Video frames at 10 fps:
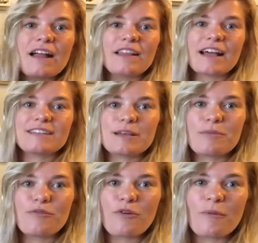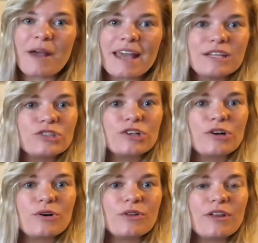Like I said before in my
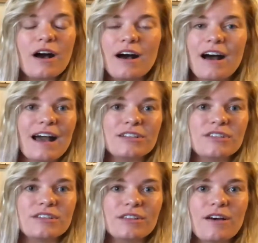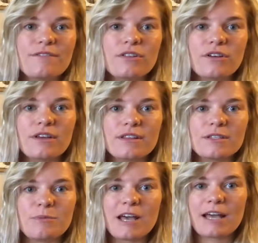intro, I just love the look of
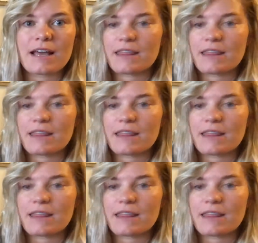this pack.